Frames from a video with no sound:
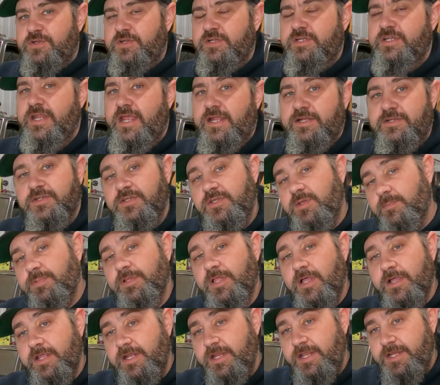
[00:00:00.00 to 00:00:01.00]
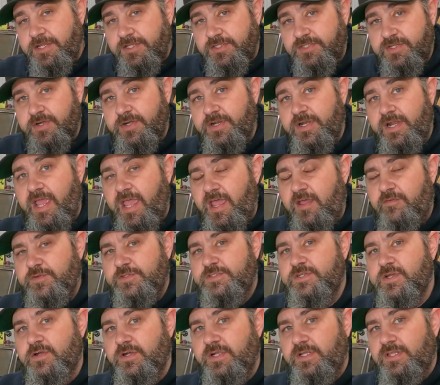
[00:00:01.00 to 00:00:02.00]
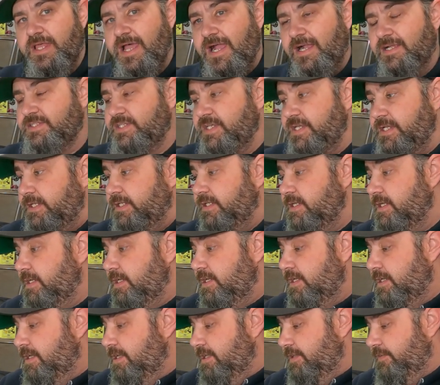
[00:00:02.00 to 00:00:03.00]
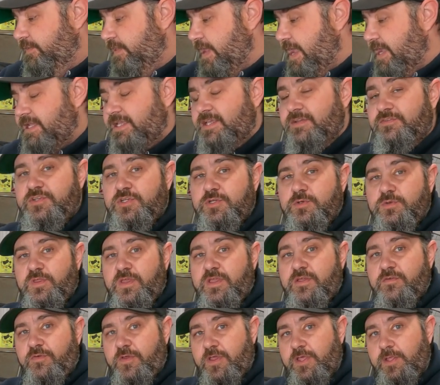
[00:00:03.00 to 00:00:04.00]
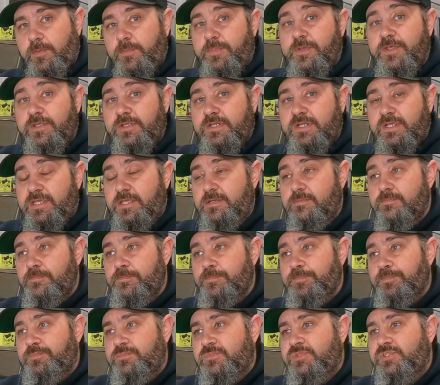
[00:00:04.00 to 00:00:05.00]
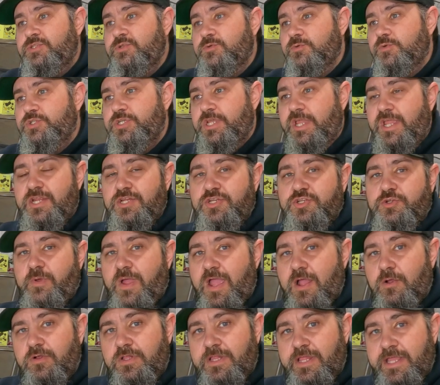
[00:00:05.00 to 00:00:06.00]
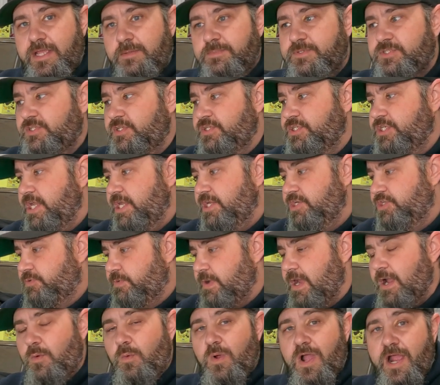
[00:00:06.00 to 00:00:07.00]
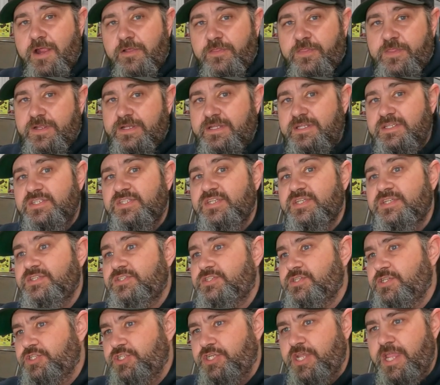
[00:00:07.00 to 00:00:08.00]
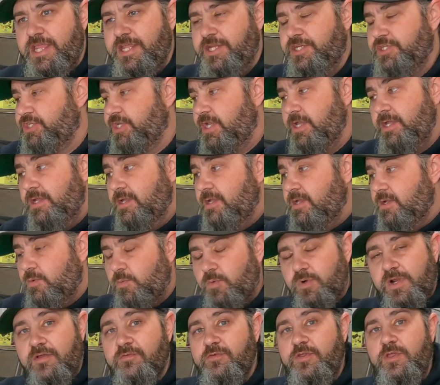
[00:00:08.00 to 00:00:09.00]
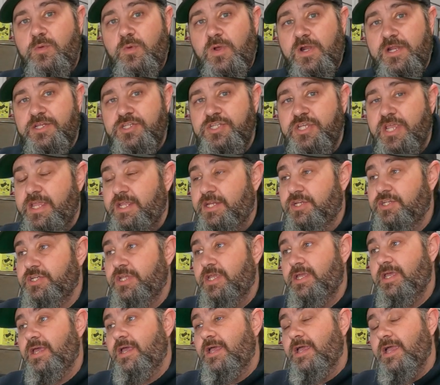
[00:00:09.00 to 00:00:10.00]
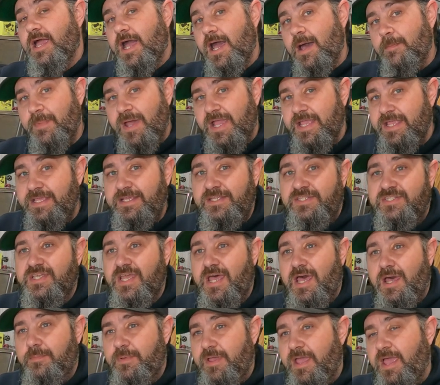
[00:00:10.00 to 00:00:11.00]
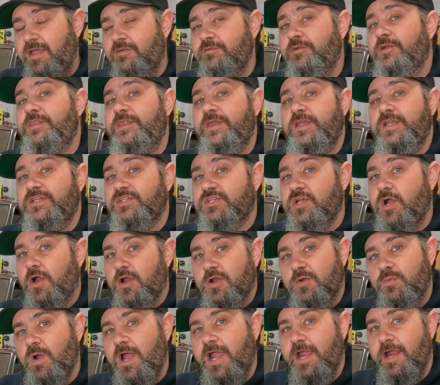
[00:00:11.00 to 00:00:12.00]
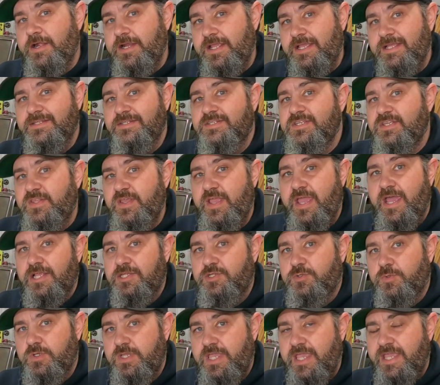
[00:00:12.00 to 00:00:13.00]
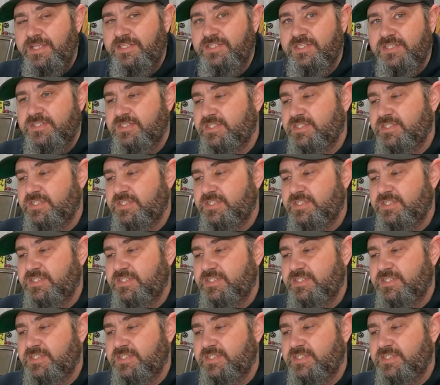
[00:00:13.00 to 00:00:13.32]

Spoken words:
turn connector. You plug it in, you turn it a half a turn, it locks in. That gives you the availability to change ground clamps, to change ground wire thicknesses, to change whatever you want to change. On my ESOB, everything is hardwired into the actual case